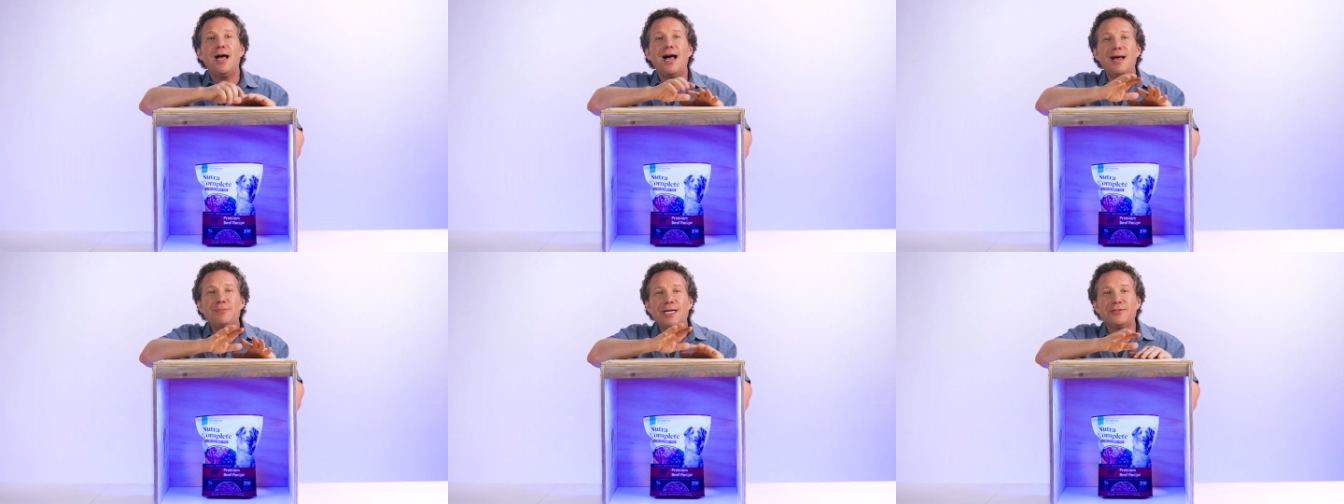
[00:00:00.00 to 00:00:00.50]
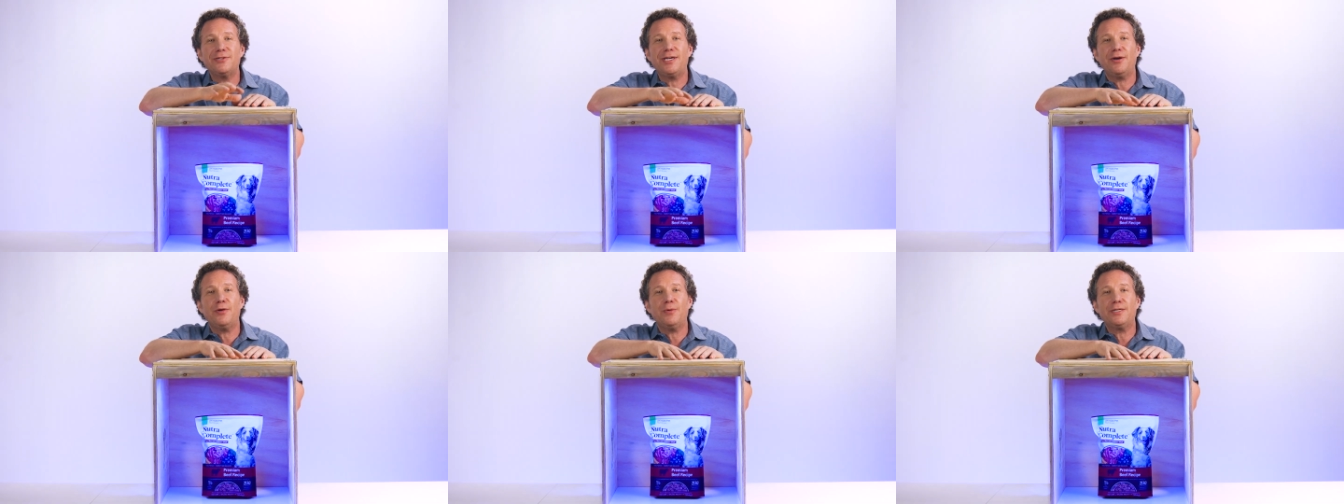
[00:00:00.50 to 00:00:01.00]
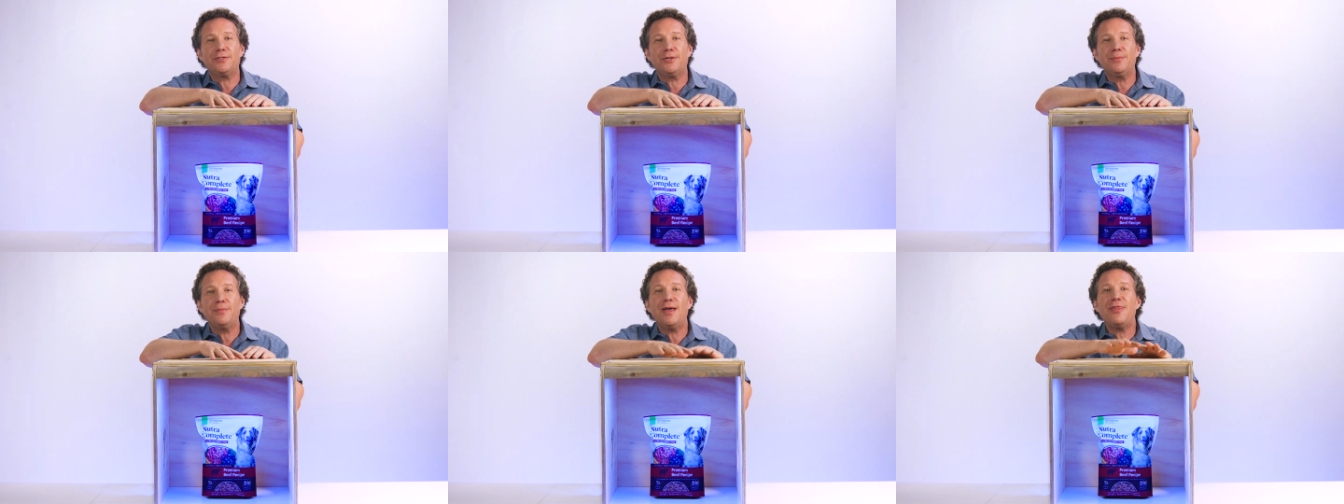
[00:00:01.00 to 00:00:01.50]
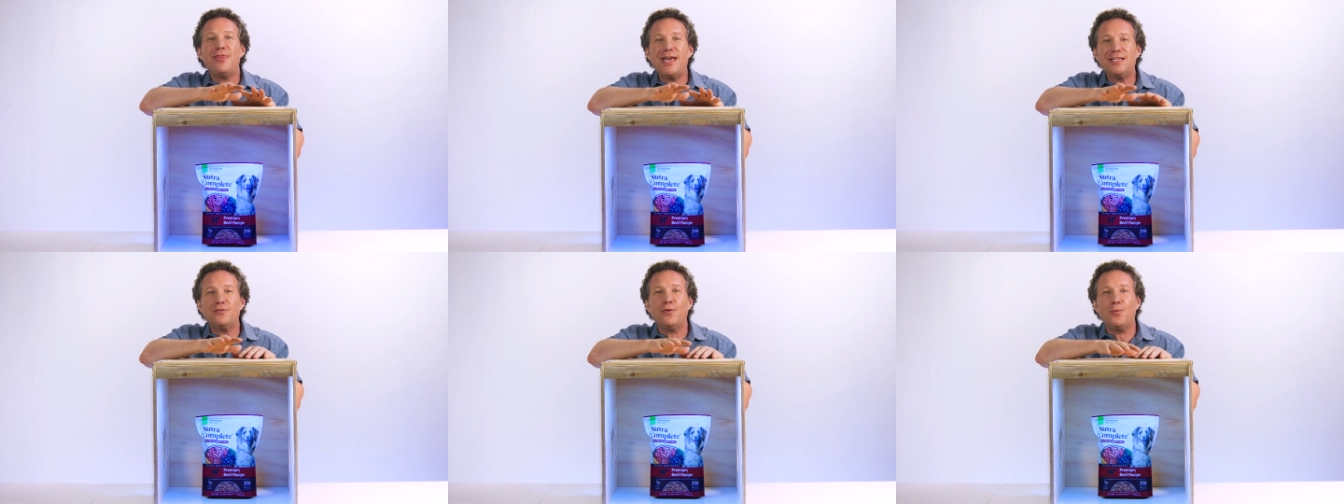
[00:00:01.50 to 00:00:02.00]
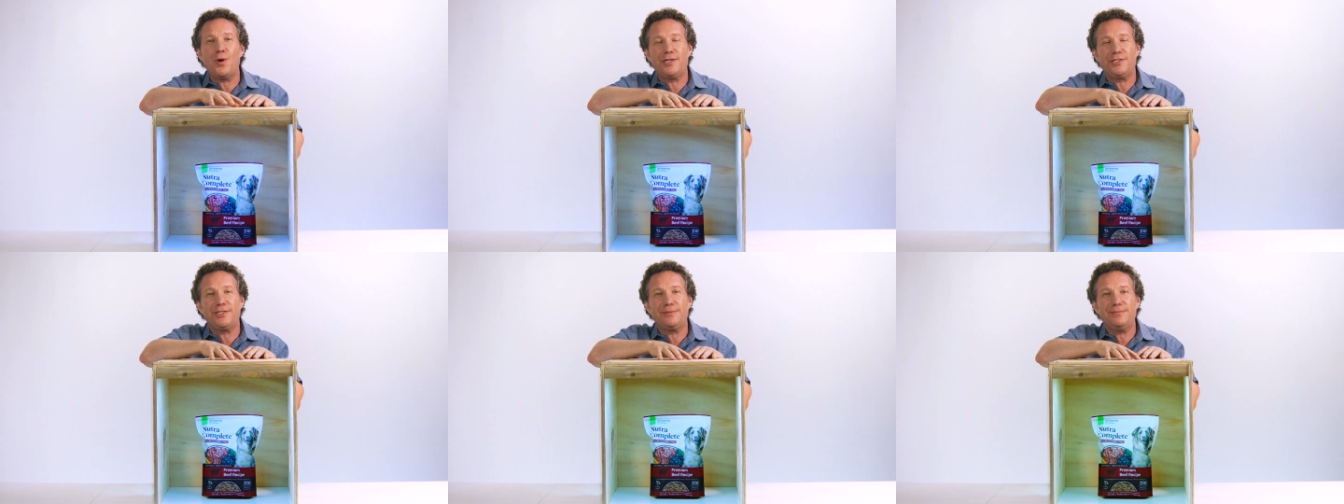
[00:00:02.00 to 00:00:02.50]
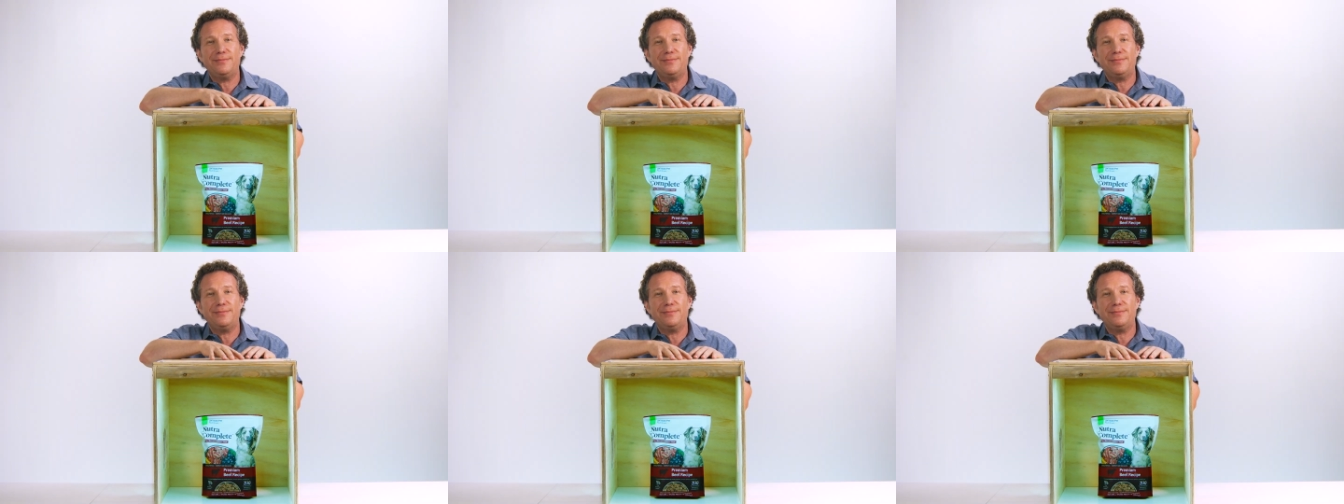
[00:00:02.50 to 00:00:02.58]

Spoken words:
I'm Dr. Gary Richter. Thanks for watching.